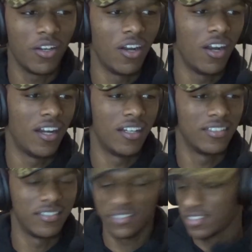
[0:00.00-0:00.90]
Or
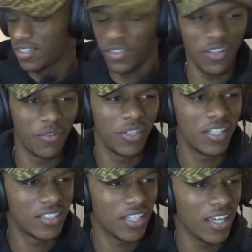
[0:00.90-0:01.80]
hold up, what
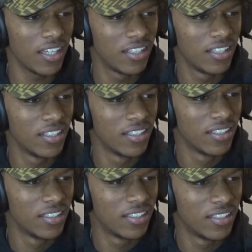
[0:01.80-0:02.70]
did he say?
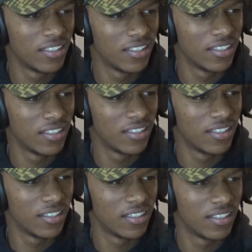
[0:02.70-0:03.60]

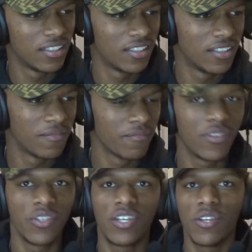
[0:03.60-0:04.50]
Run with me or run
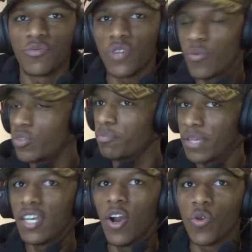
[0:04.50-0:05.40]
from me. You can run with
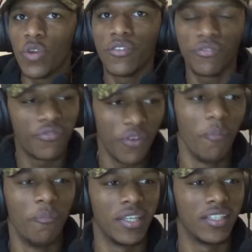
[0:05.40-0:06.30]
me or run
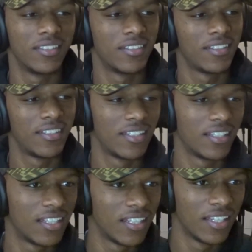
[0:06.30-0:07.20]
from me.
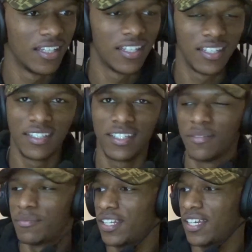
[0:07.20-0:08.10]
Yo, I run it
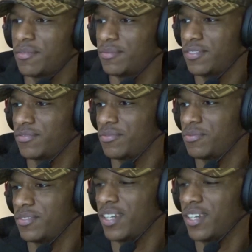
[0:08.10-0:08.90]
up when they run the beat.